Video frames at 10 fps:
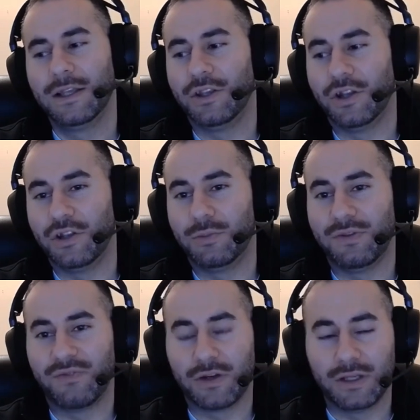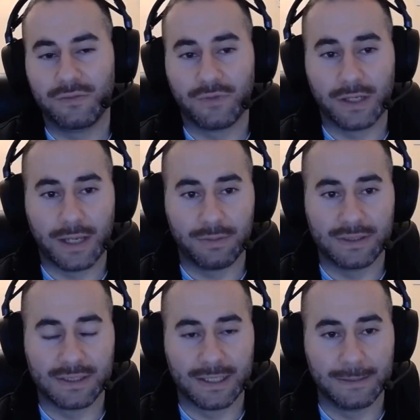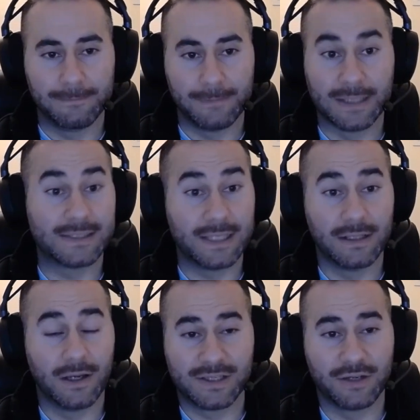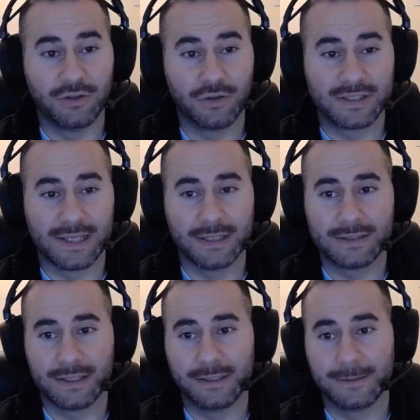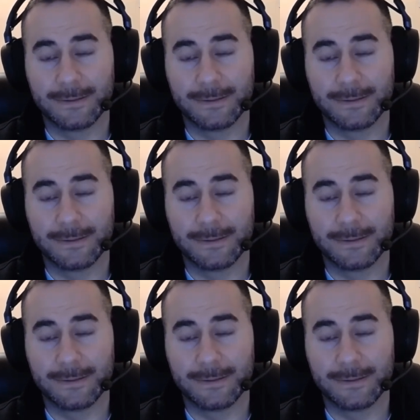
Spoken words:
you'd be very, very happy today. And still, I'll tell you not to sell it today.